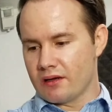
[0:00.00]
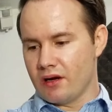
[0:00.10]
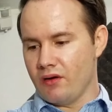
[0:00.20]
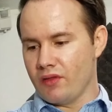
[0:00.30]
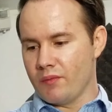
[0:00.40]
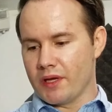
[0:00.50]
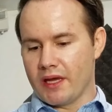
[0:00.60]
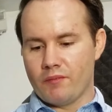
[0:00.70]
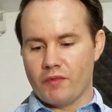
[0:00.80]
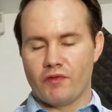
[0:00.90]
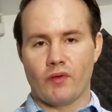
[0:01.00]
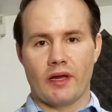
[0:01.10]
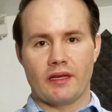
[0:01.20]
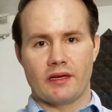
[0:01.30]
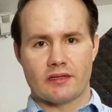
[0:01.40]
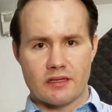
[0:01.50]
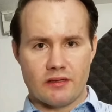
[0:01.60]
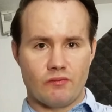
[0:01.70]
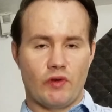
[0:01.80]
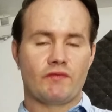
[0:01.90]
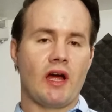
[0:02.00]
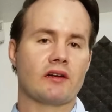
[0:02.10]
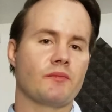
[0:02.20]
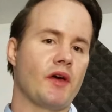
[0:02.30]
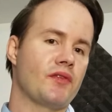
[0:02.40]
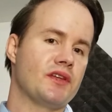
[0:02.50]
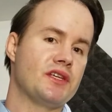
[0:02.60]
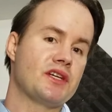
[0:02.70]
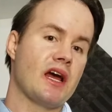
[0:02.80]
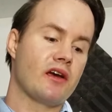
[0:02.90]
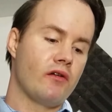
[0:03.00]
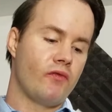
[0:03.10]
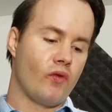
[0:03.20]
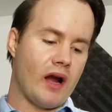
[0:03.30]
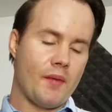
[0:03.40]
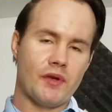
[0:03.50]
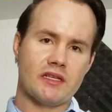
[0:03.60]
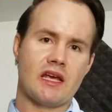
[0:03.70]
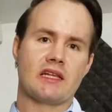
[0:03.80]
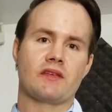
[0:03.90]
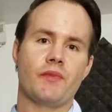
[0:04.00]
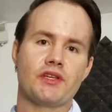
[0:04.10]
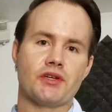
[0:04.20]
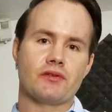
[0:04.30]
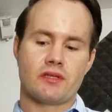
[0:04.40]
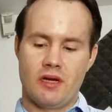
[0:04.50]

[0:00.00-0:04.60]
called them and gave them a few ideas, and we've talked about the DJI Go 4 app, and it's had some issues.